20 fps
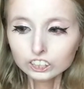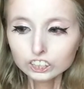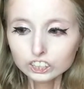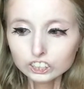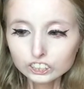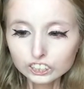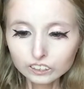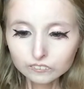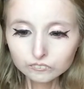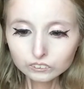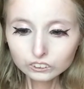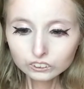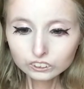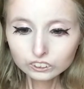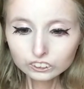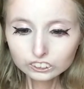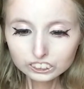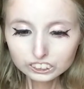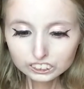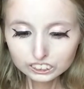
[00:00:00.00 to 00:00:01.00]

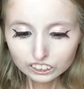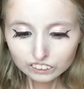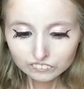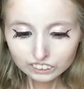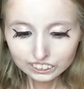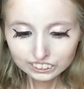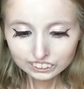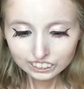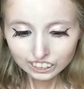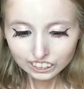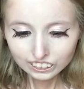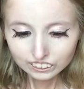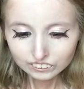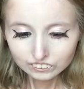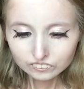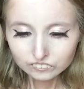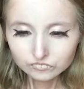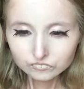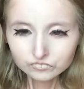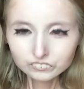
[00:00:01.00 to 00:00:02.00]
shimmers and stuff like that.
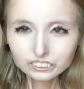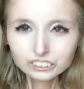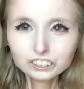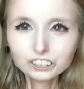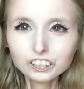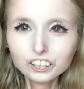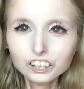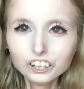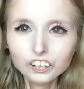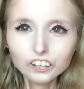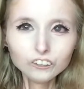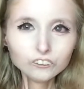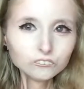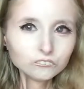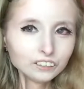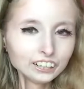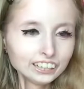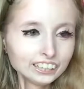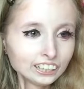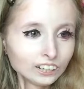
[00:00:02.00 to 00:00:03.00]
Oh
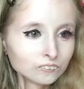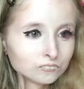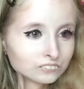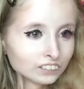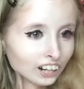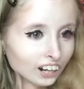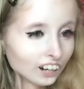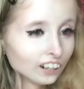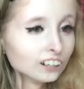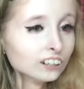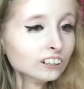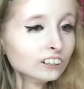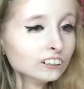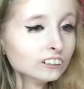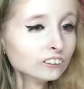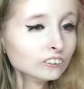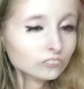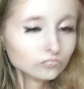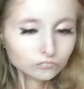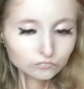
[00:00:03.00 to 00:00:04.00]
wait, I'm not
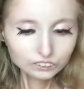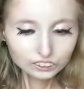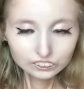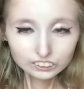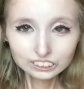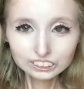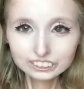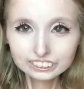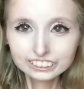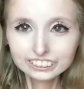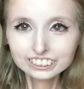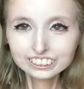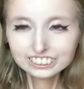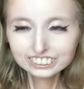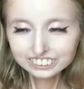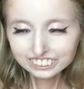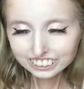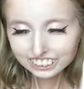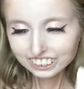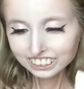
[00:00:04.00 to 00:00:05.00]
wearing this.
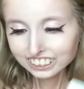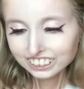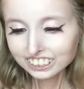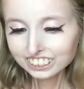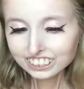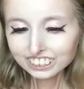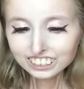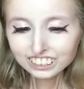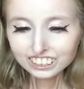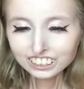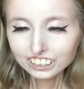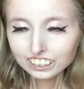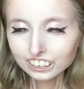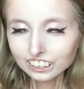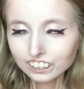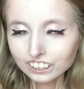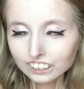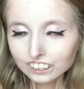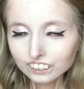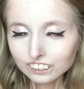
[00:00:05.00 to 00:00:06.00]

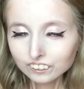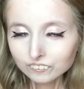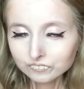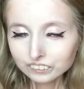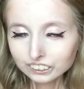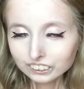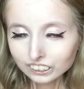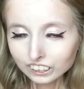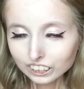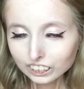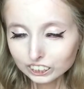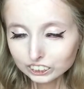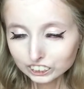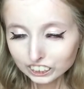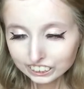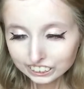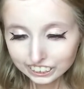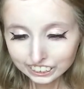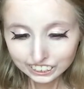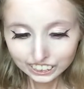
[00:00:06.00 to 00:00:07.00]
Oh my gosh,
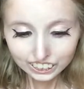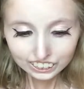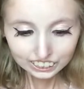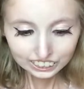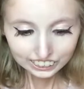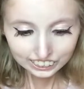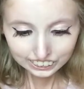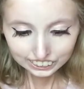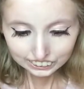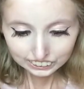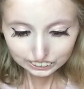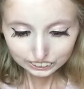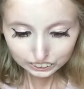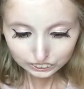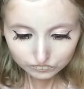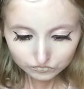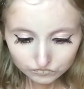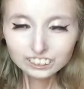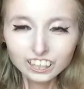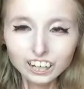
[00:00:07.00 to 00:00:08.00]
I cannot think.
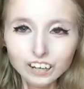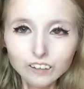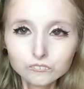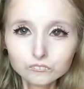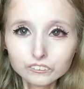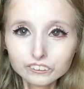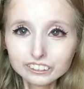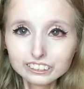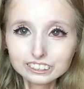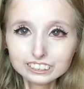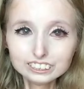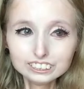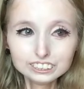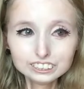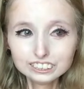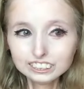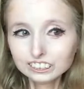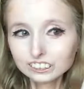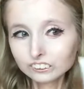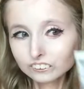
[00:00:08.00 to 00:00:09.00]
I'm wearing
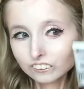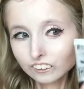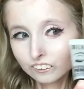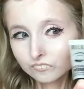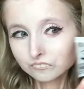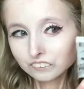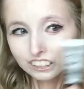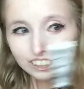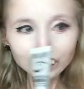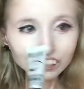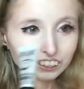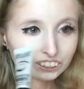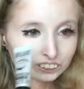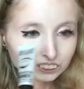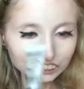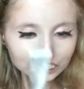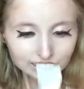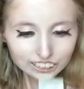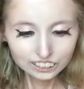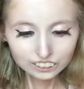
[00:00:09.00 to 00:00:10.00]
concealer on my eyes
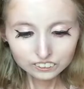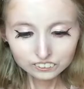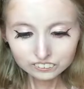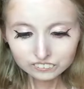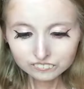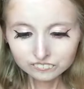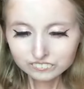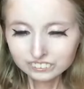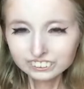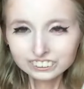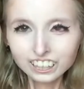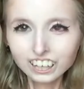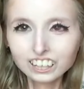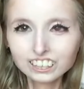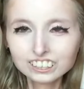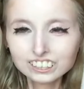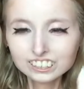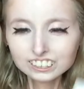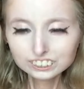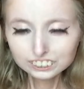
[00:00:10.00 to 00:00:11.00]
right now, not
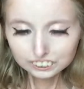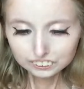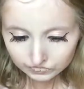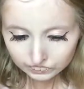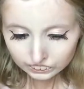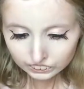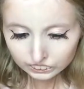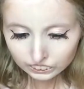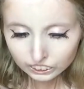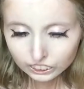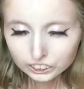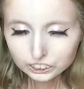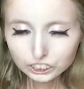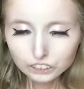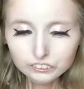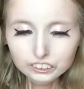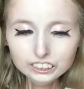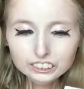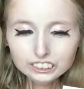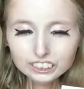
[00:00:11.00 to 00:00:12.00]
this. So
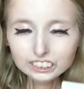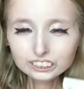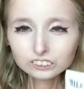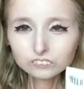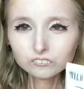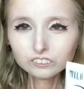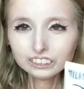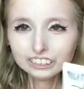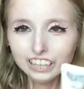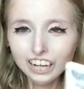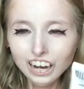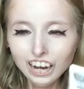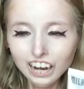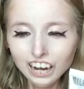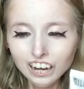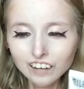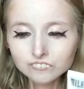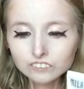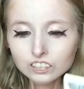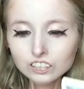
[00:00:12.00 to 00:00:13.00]
this doesn't really
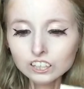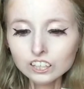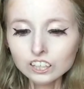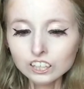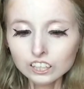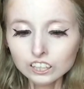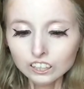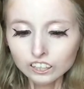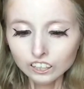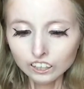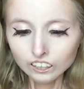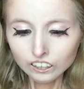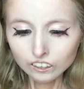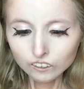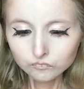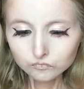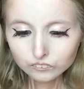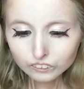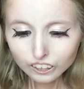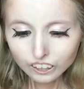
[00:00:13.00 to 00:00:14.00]
have
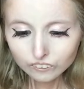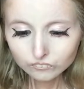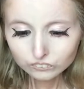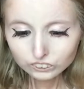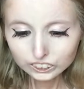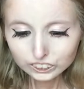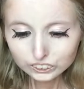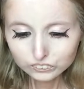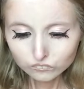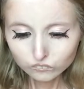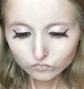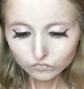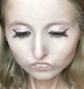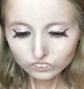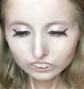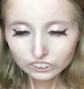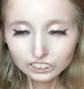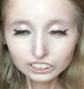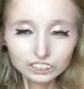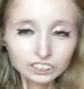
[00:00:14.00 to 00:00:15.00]
coverage
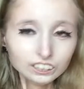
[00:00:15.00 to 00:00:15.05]
for